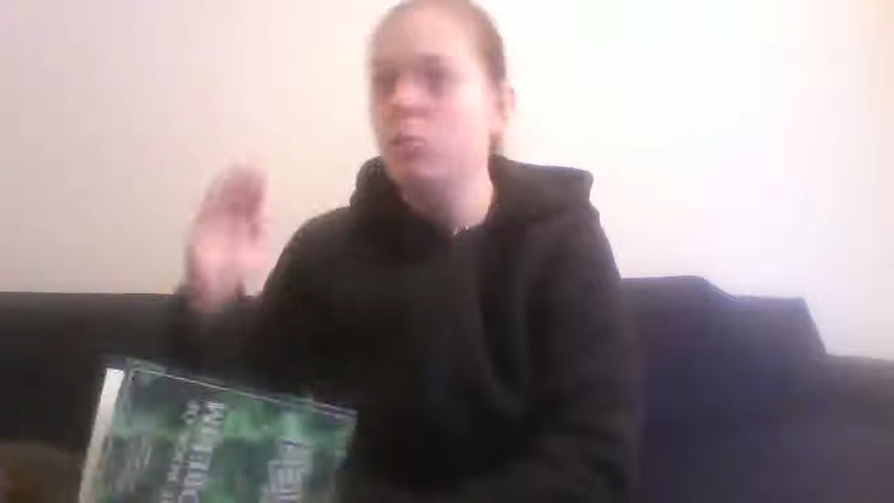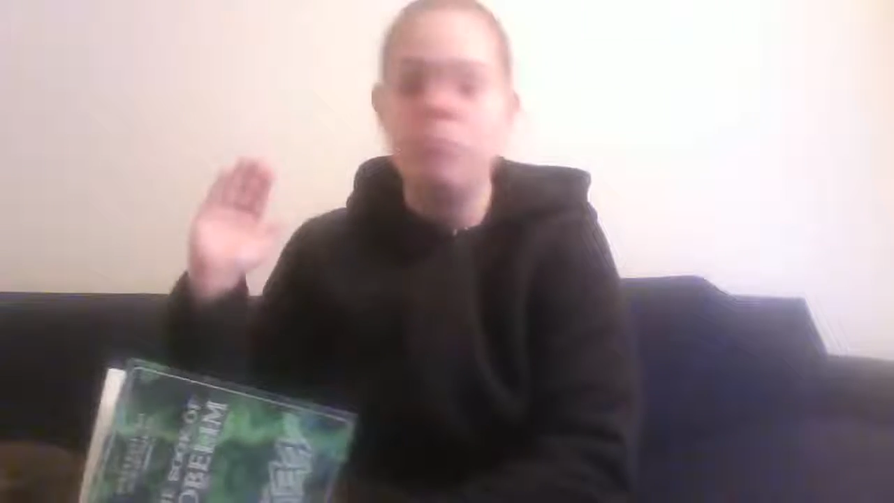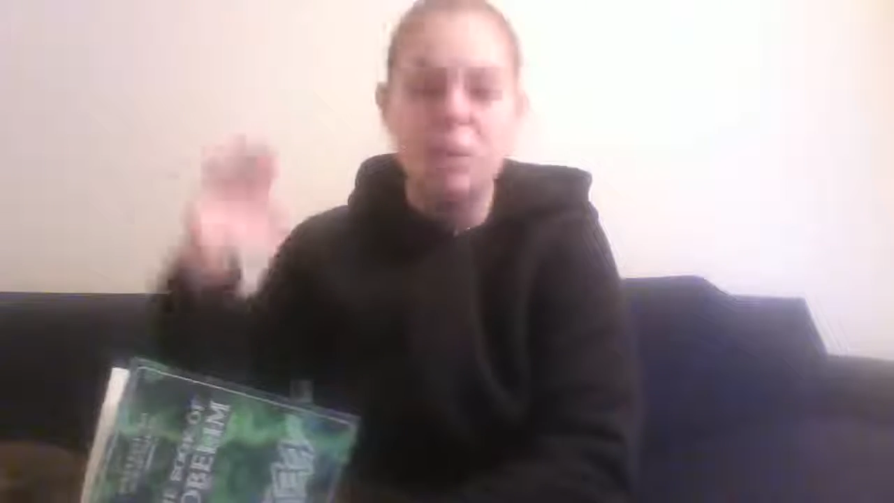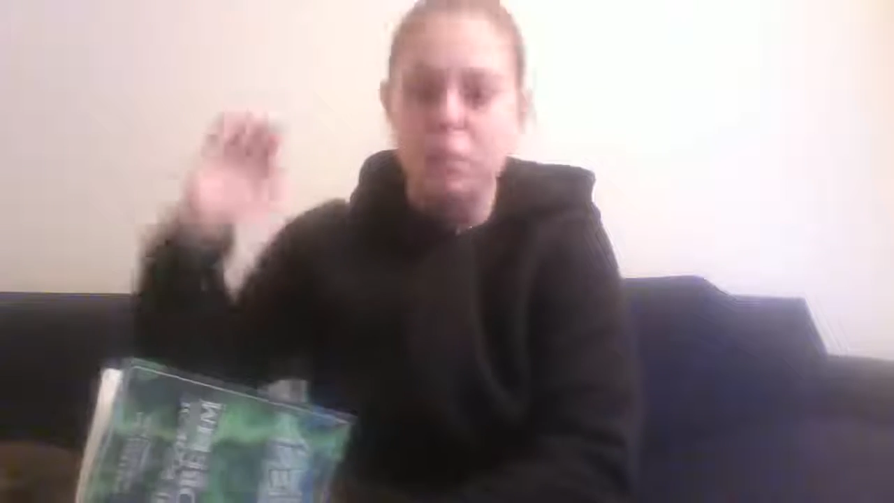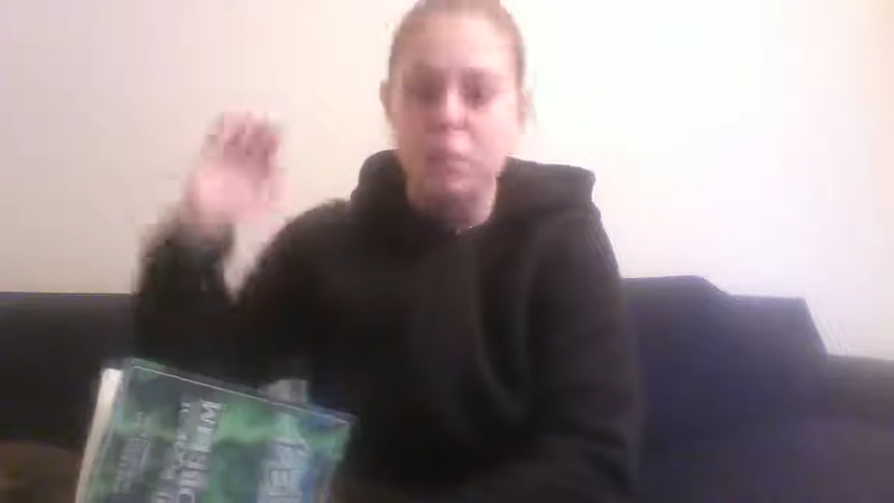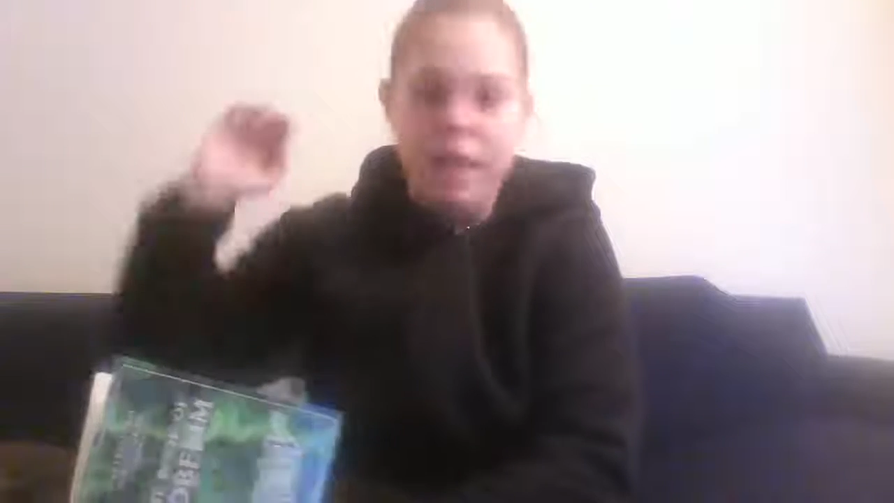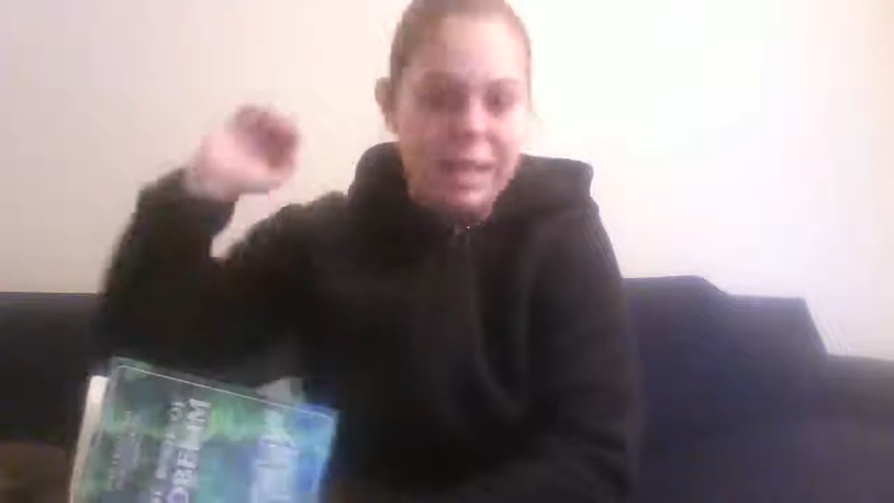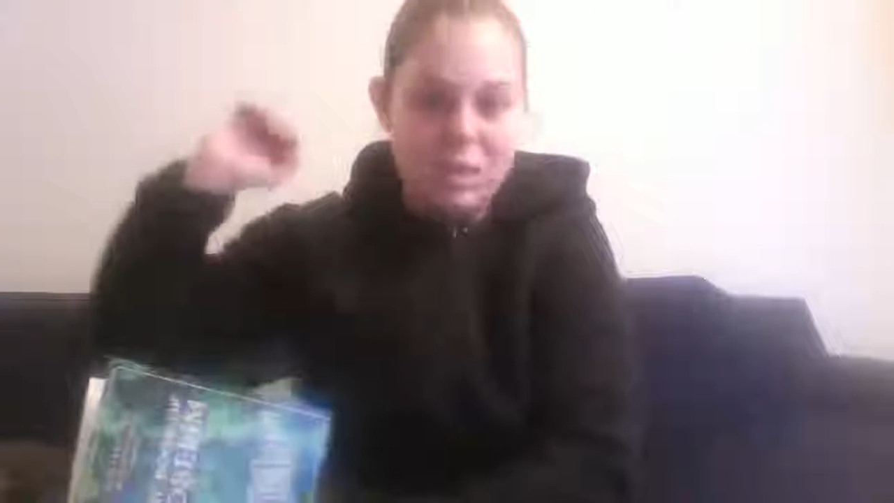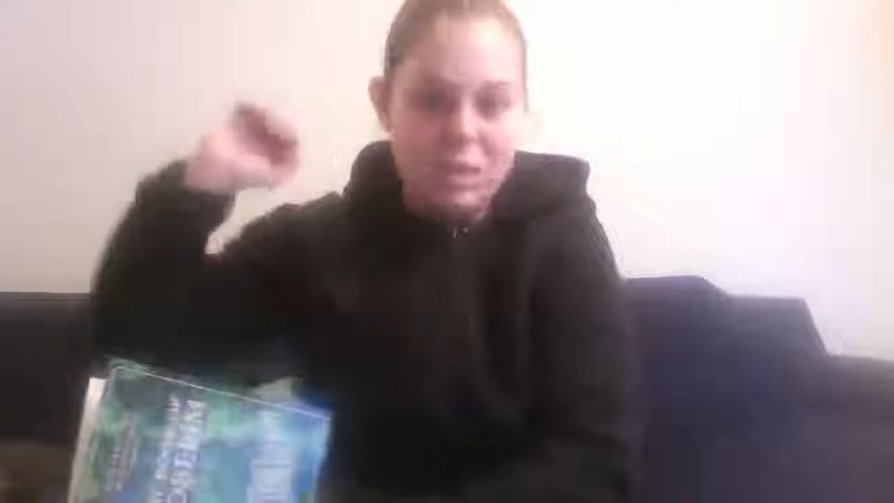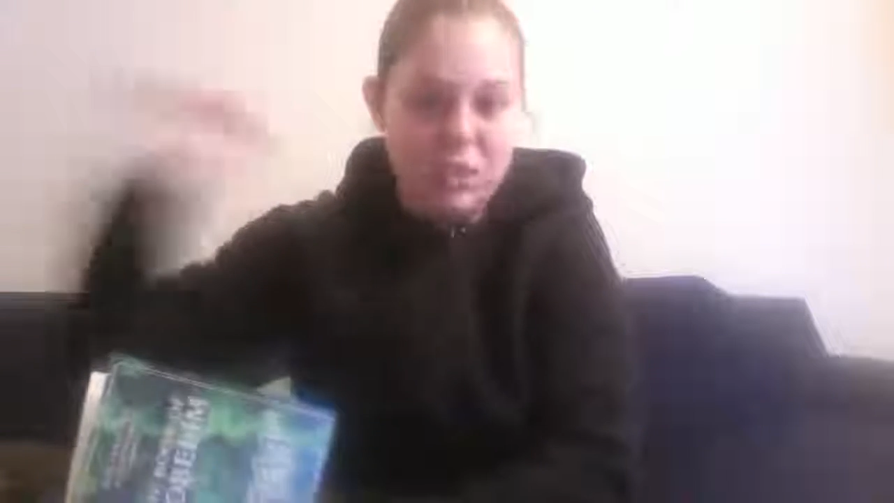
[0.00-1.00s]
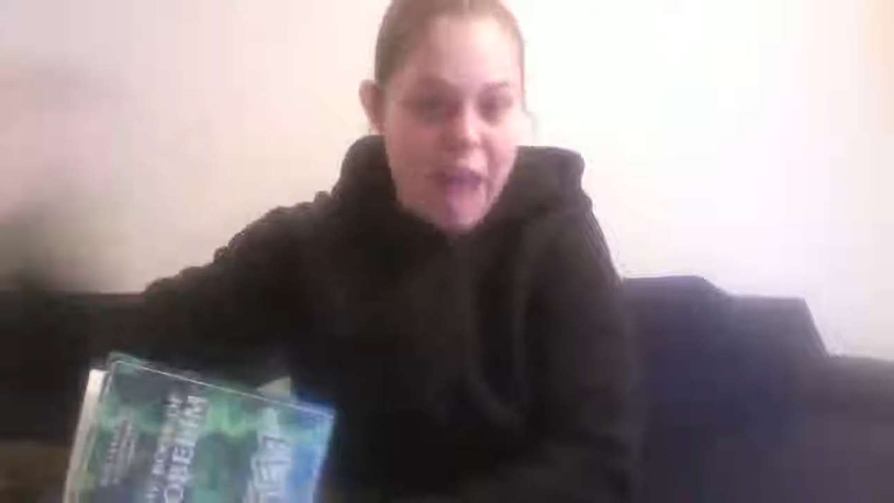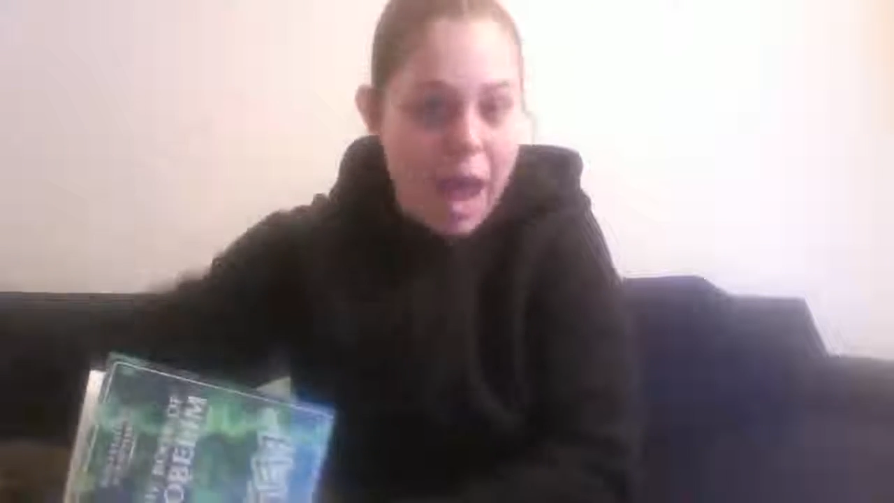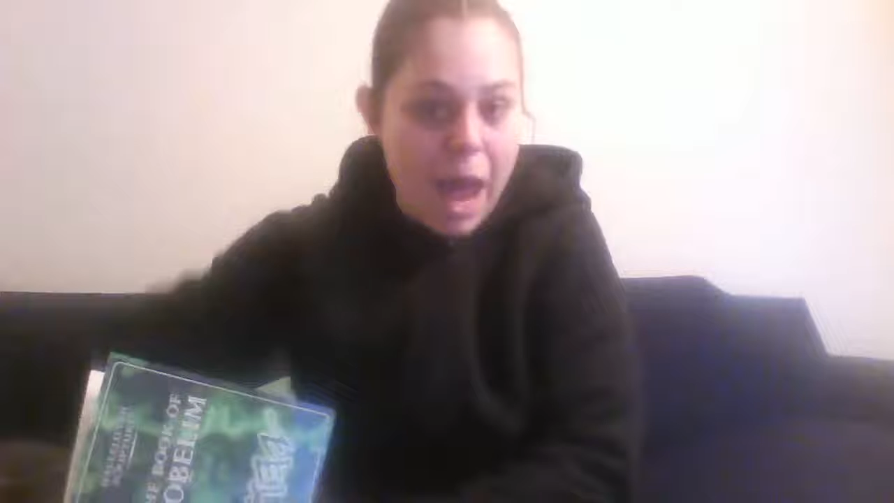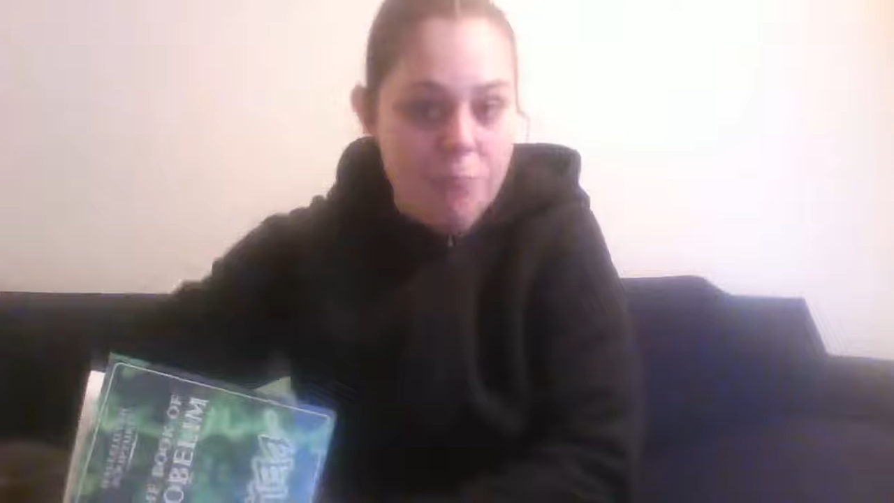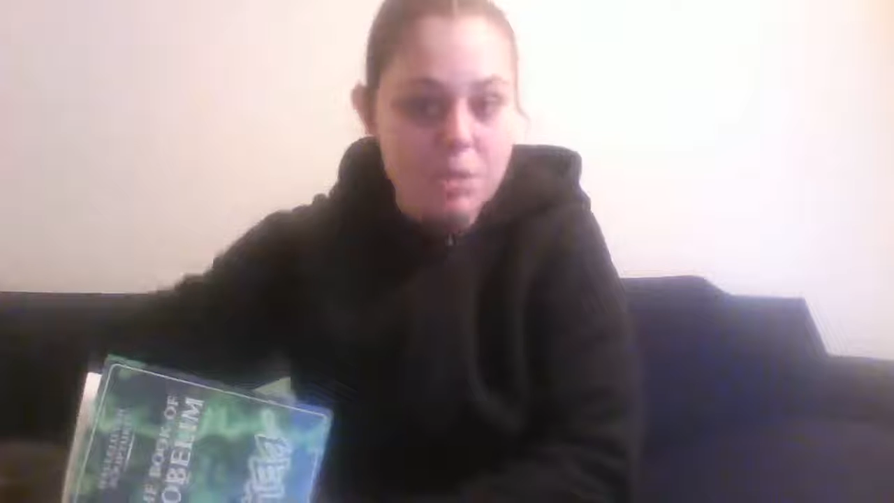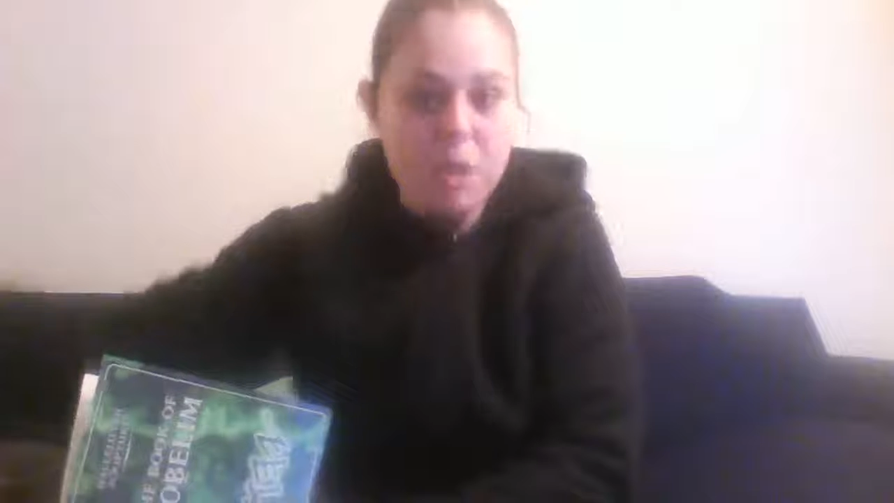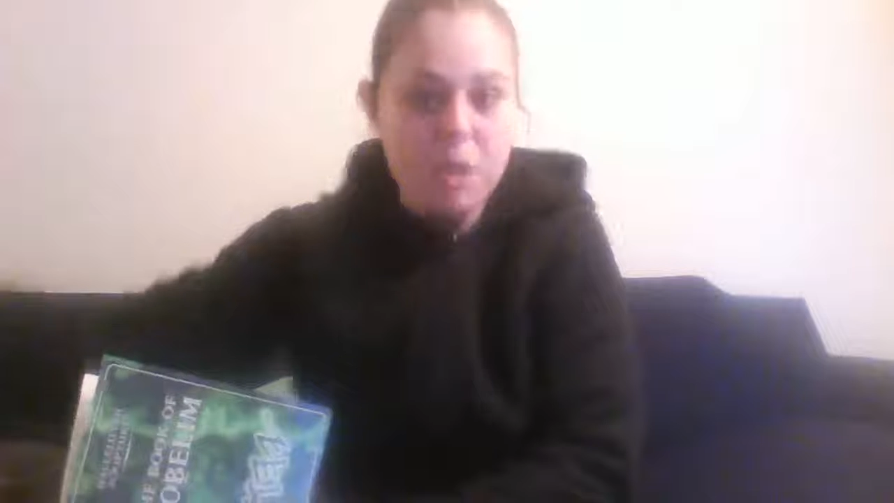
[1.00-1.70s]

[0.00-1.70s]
People that get stabbed